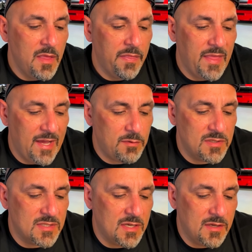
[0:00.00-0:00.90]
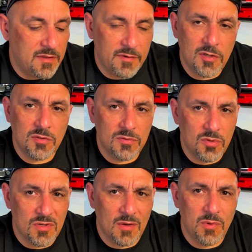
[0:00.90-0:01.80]
that was the virtual
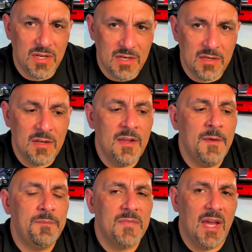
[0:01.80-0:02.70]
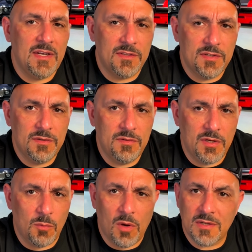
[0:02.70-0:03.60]
torque. I went in, had to
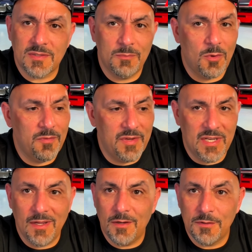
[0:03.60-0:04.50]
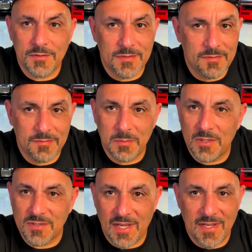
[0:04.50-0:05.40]
tune, watch some more videos from
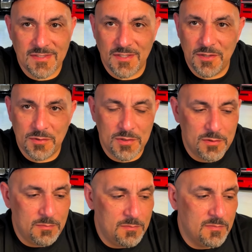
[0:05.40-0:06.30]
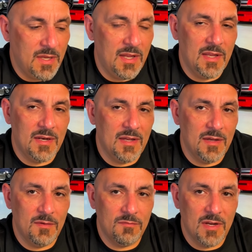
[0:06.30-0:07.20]
those guys on YouTube,
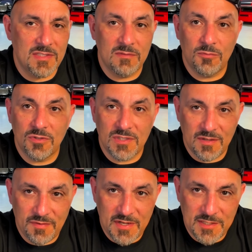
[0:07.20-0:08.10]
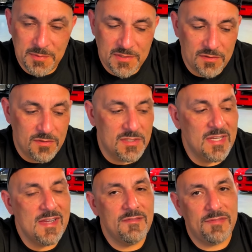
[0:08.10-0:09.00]
and read some more stuff on HP Tuners.
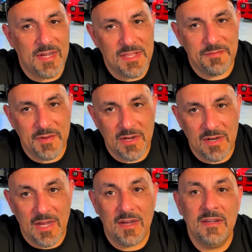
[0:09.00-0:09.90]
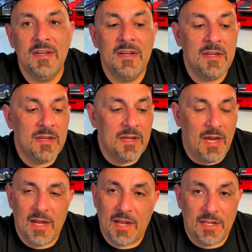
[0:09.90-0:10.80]
Finally figured out
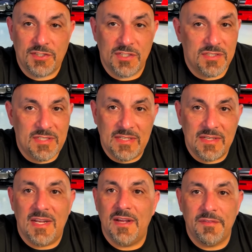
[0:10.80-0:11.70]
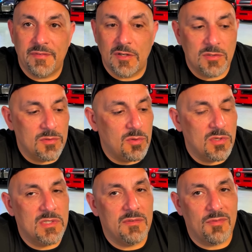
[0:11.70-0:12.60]
I just didn't have the virtual torque
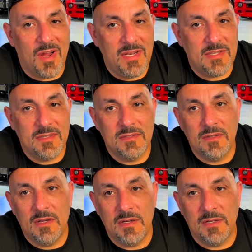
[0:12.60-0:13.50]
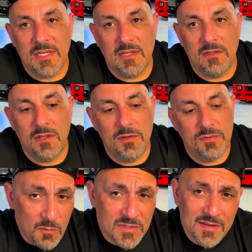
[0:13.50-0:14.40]
stuff right down low.
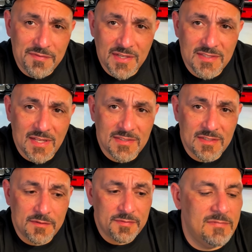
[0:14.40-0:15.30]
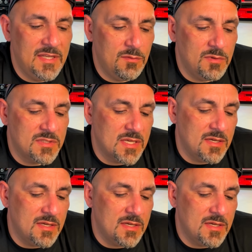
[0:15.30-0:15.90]
Once I fixed that stuff, it was,